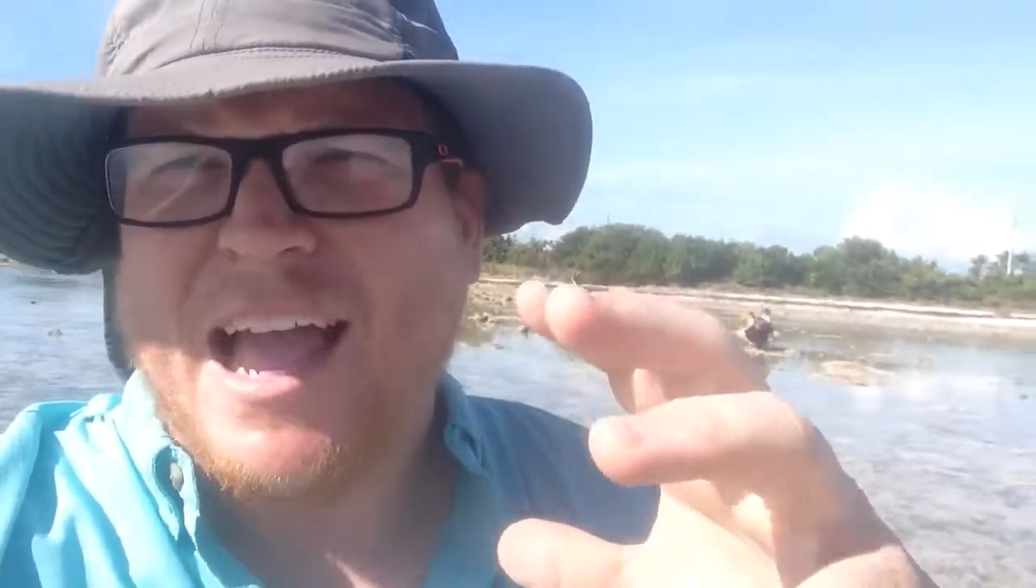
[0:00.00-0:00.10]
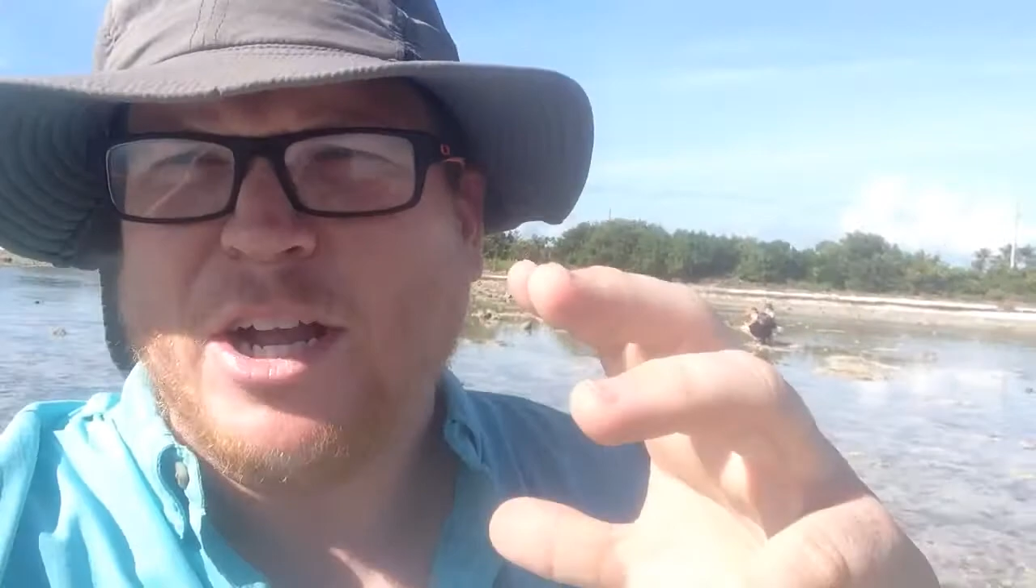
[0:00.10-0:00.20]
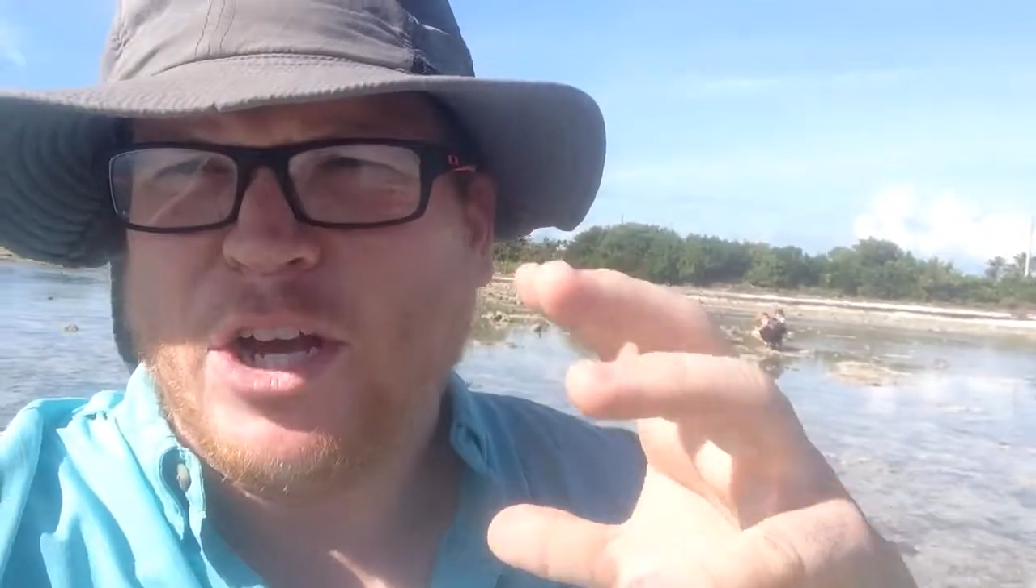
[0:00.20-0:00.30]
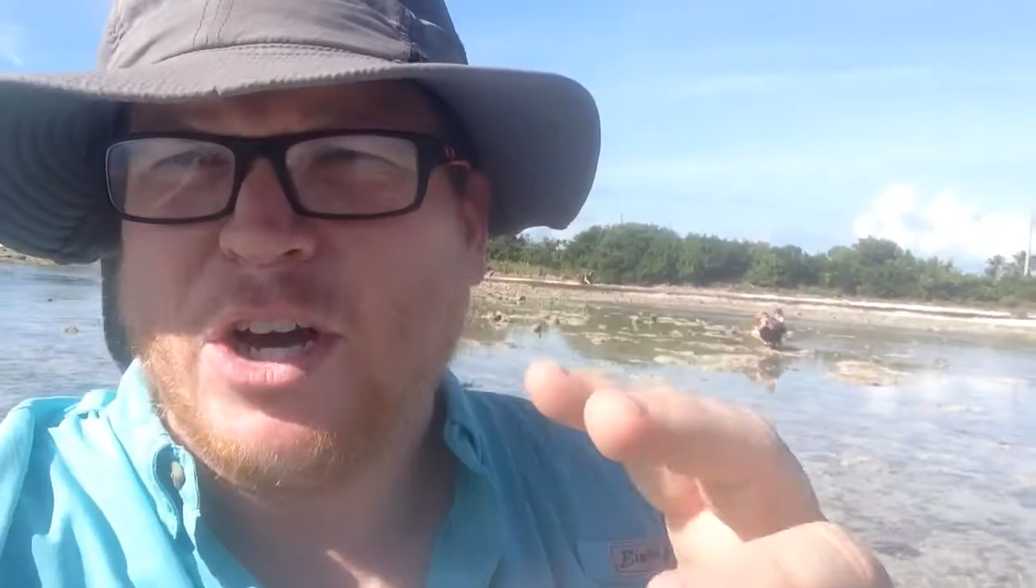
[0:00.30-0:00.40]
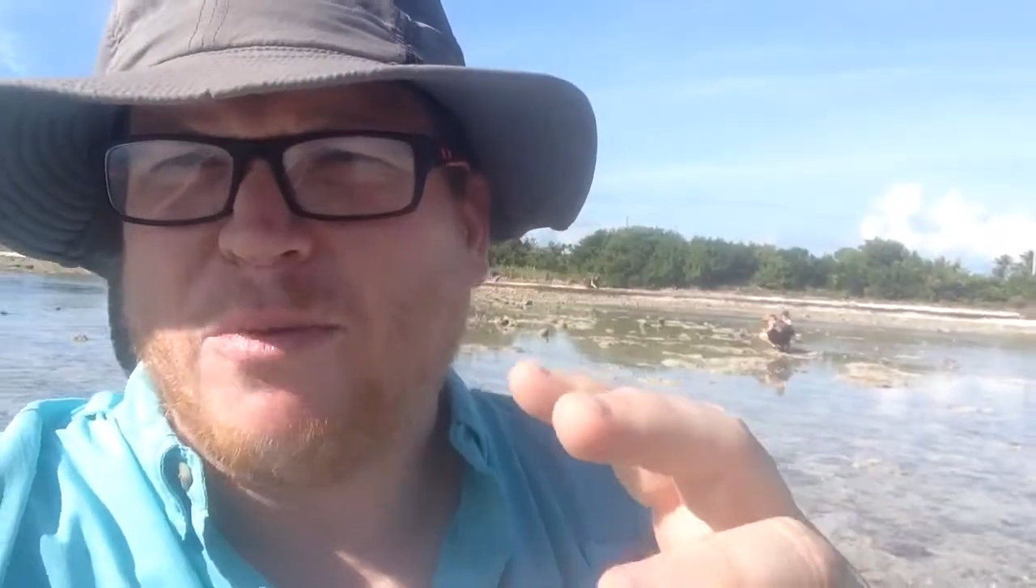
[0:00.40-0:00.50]

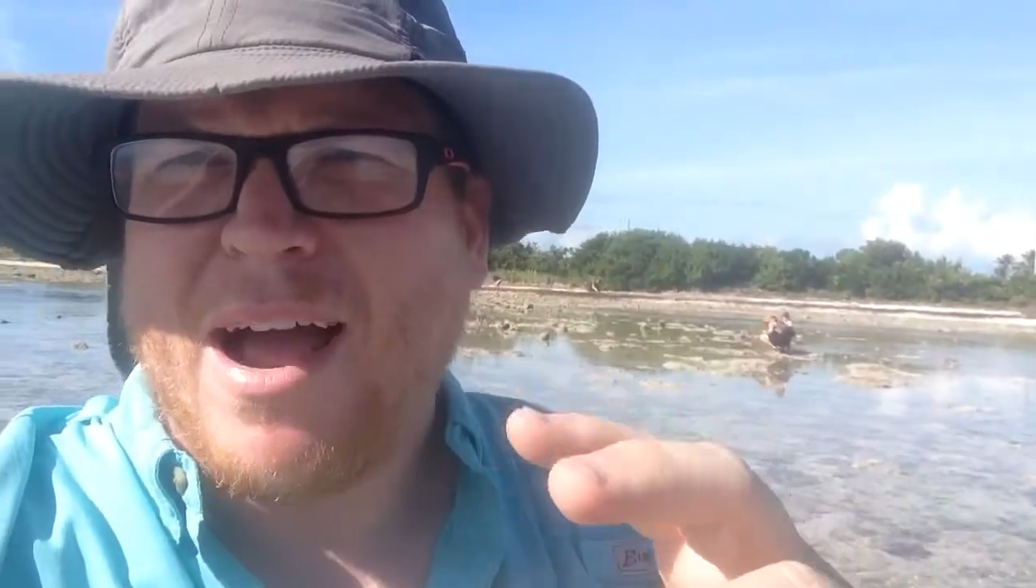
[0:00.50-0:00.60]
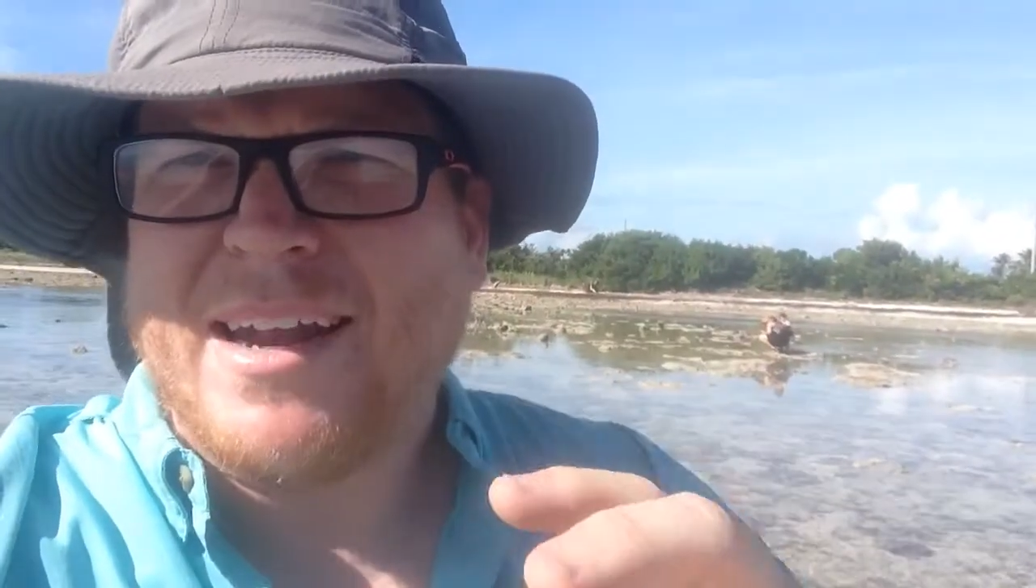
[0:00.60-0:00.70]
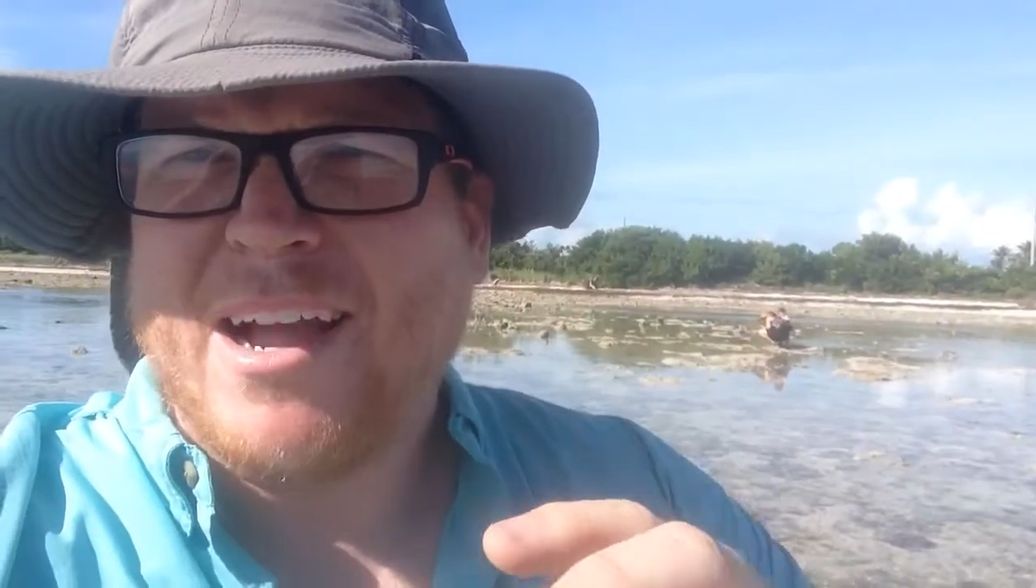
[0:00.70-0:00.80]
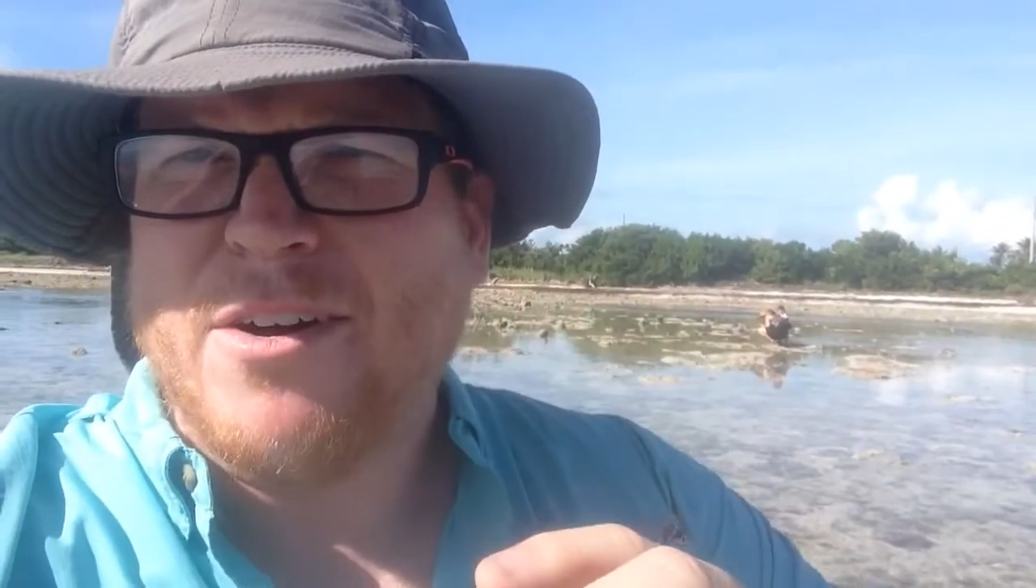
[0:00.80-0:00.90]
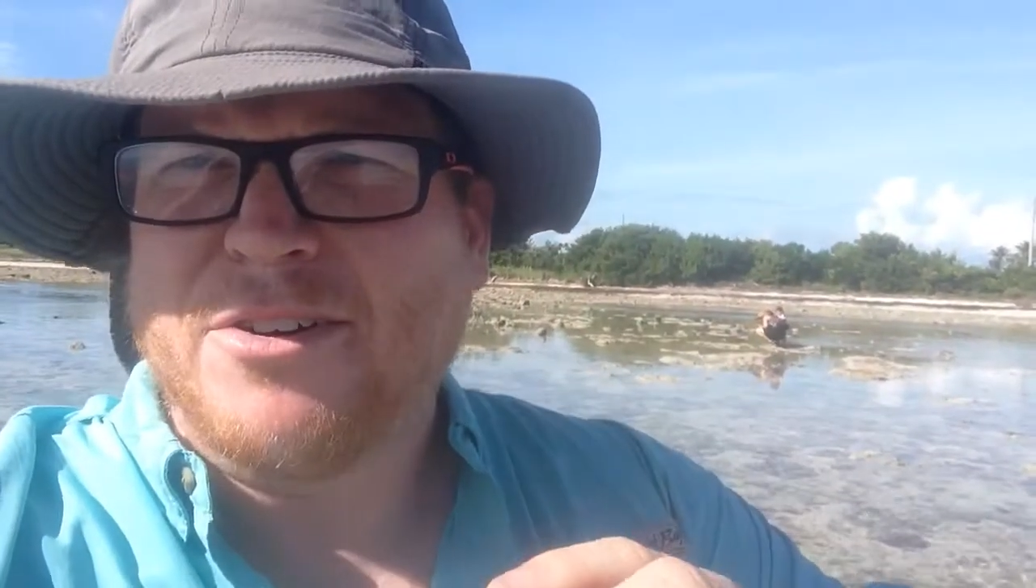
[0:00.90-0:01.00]
that good right
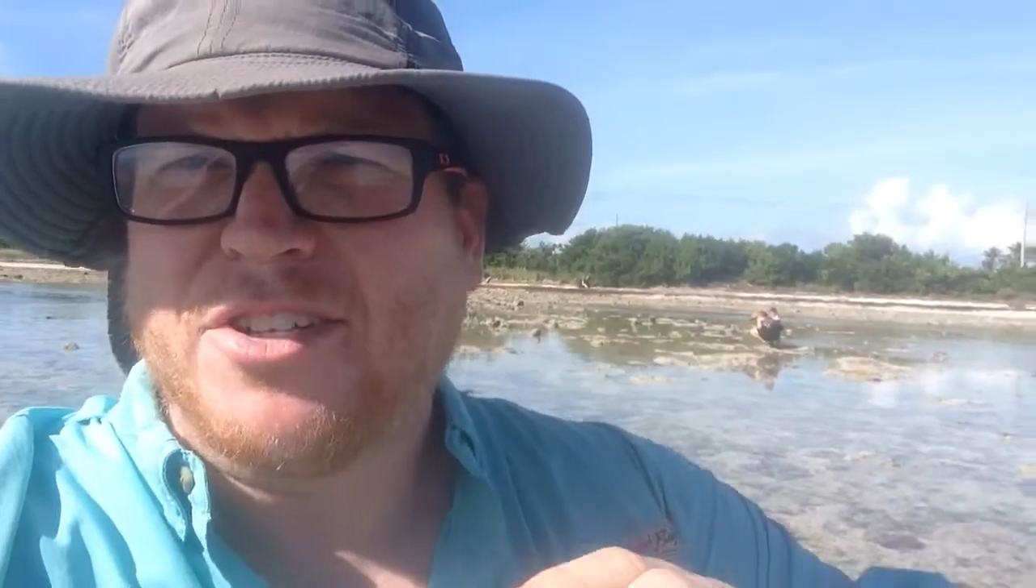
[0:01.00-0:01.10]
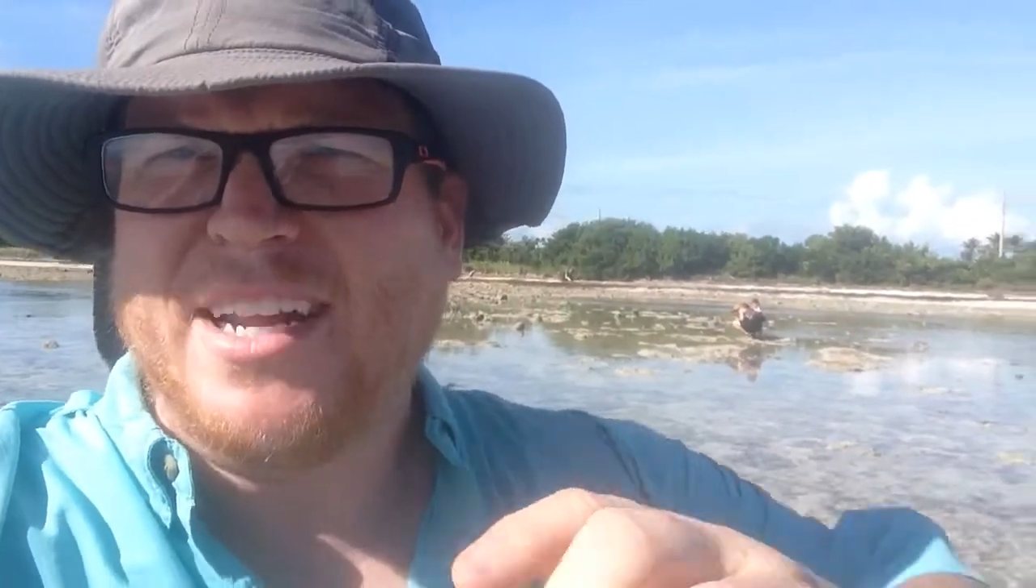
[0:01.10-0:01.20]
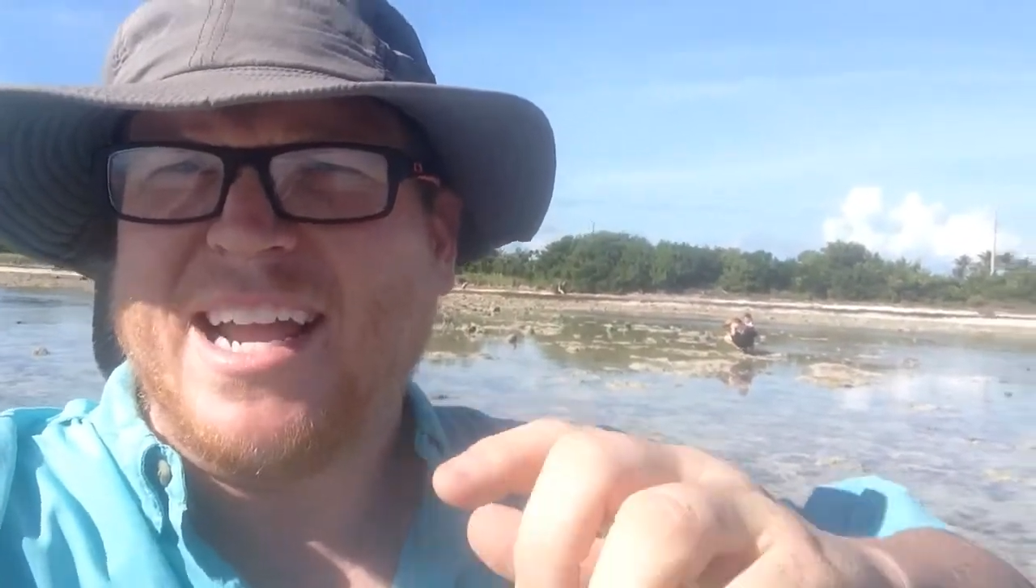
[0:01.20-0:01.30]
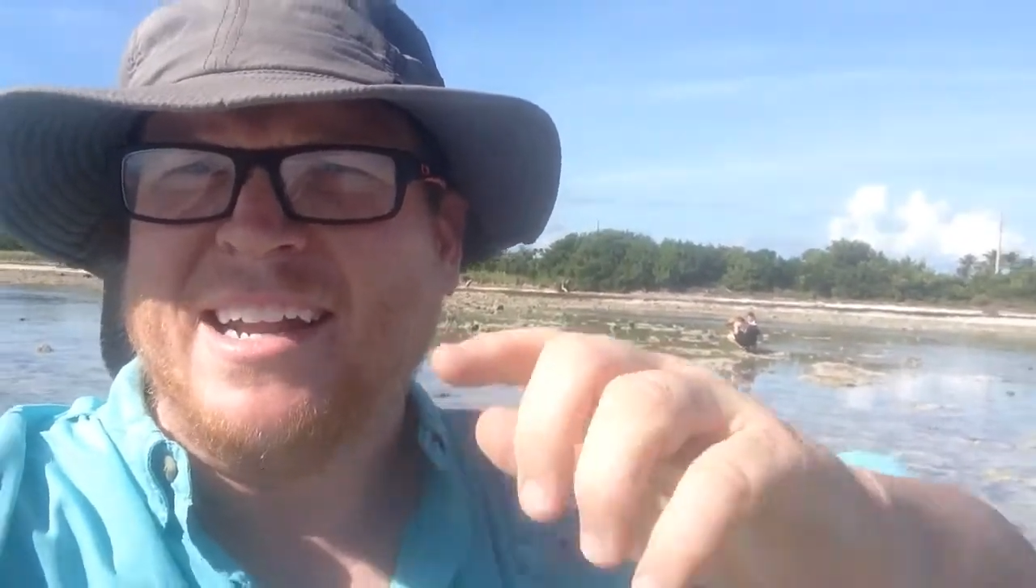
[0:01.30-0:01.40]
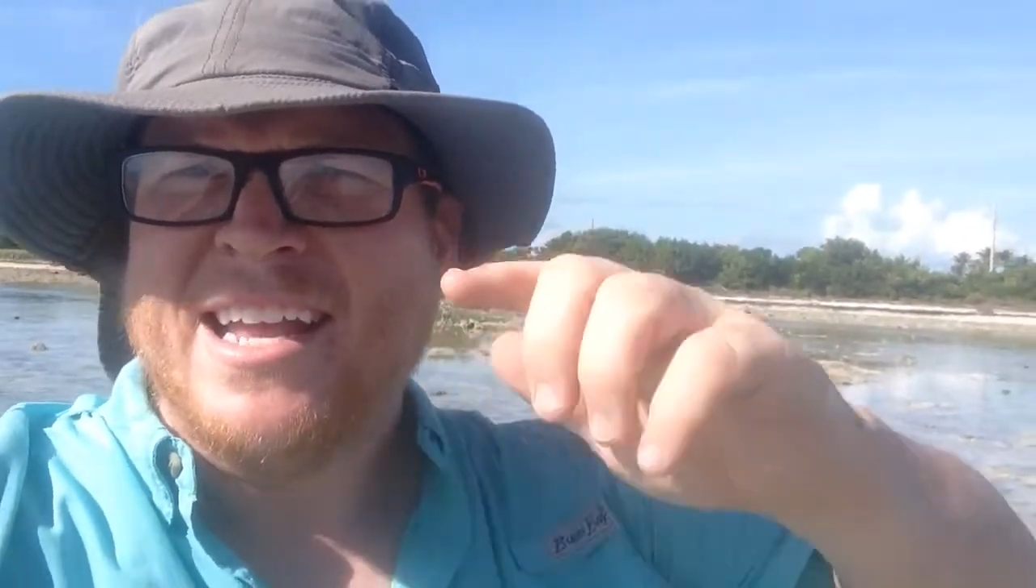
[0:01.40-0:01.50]
now,
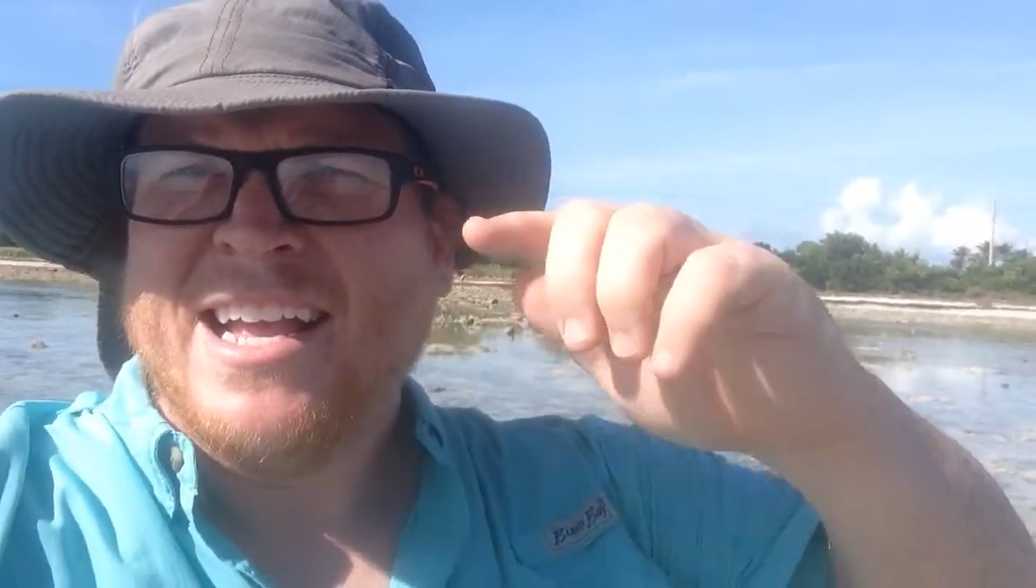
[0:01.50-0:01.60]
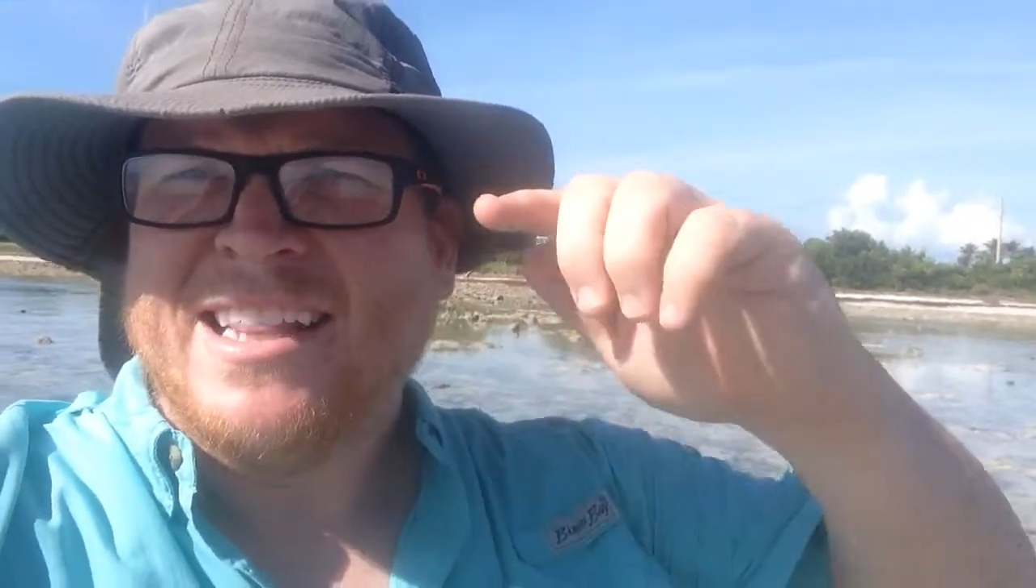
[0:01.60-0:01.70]
understand